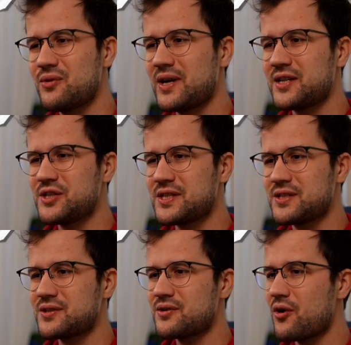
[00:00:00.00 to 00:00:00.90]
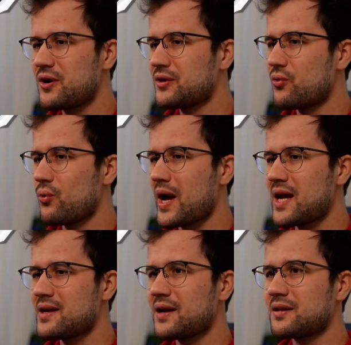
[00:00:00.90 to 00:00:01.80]
we are just going to
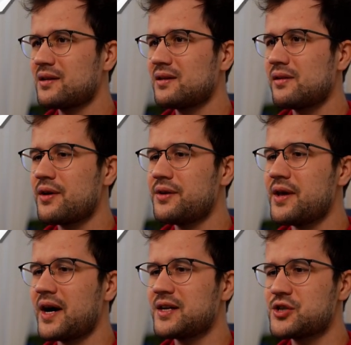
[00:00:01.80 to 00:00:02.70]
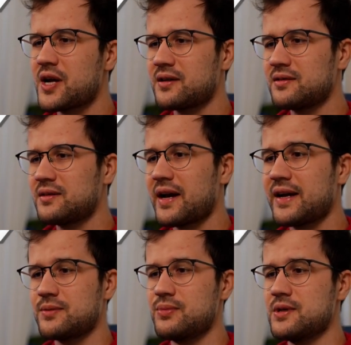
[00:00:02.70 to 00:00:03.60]
wait until the done channel
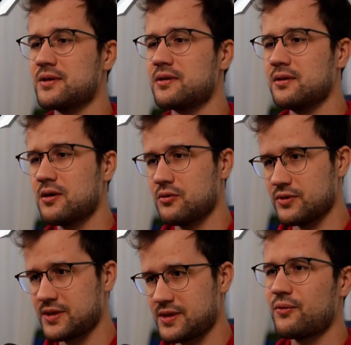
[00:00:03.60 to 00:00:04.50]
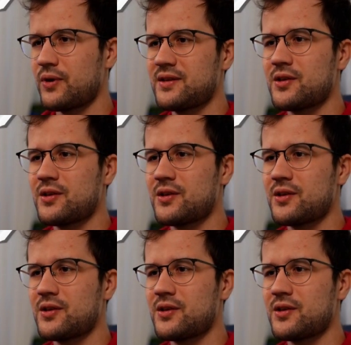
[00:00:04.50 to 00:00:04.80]
has been closed, right?